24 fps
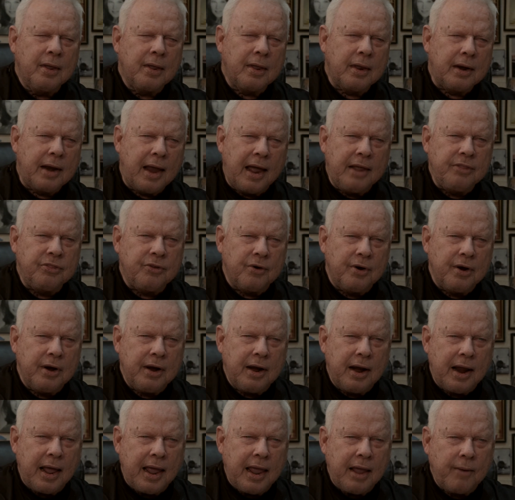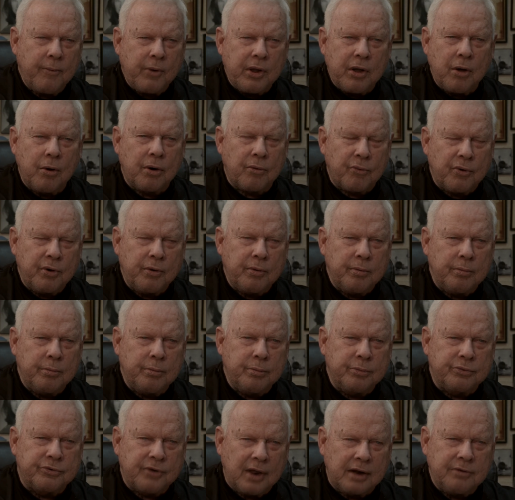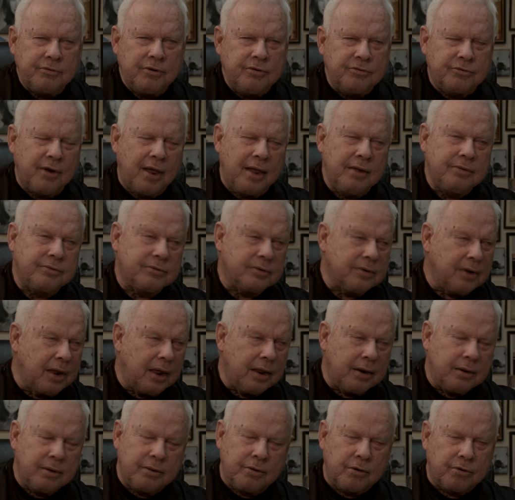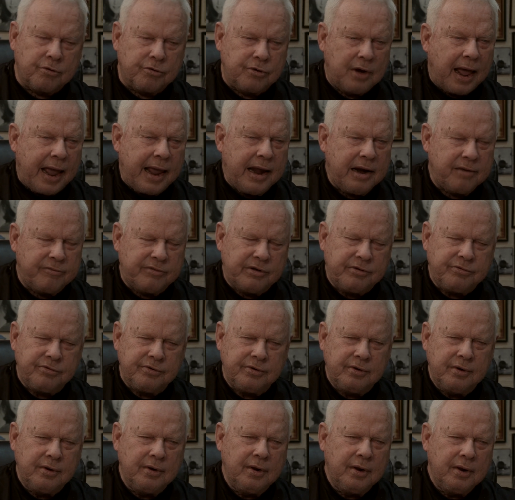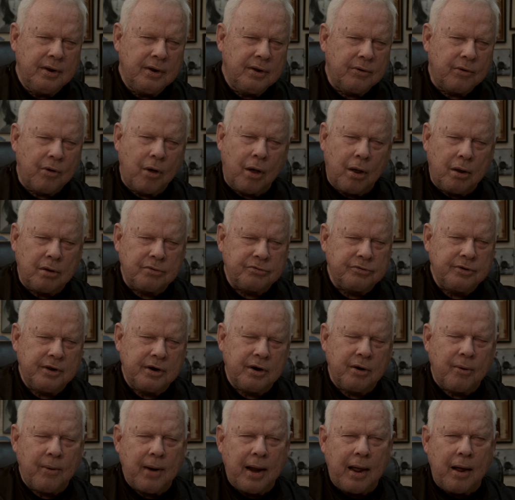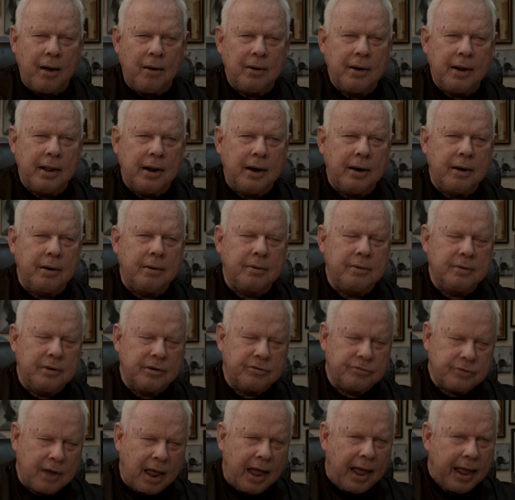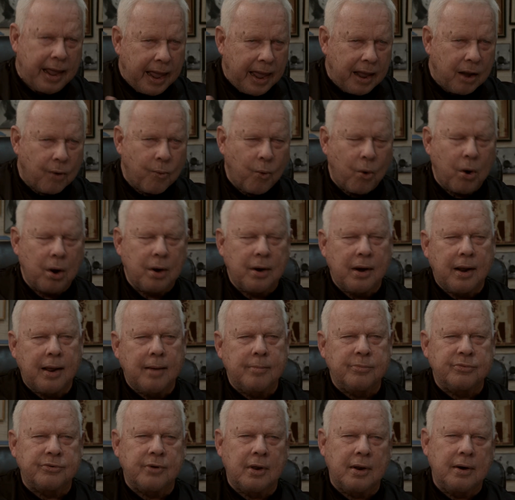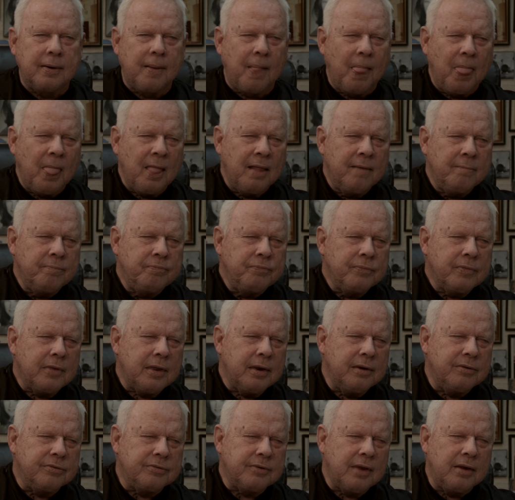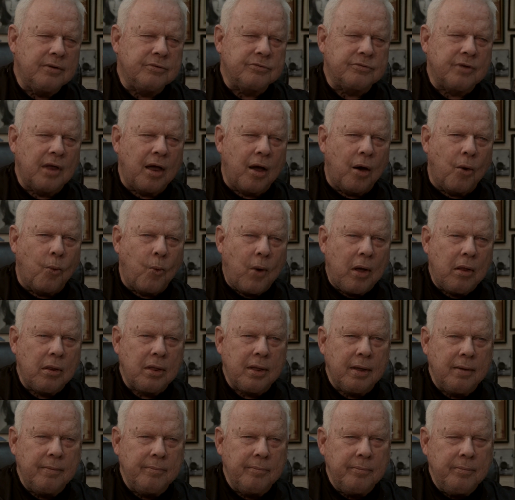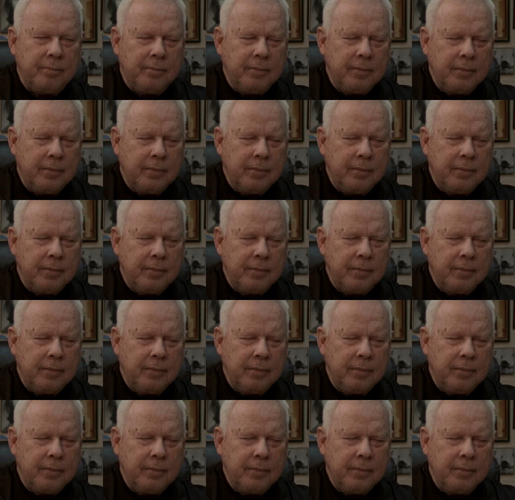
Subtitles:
9:30 tonight, we go to room such and such, and there's 9 of us all sitting around, and this guy, Hank Wharton, comes in. He says, welcome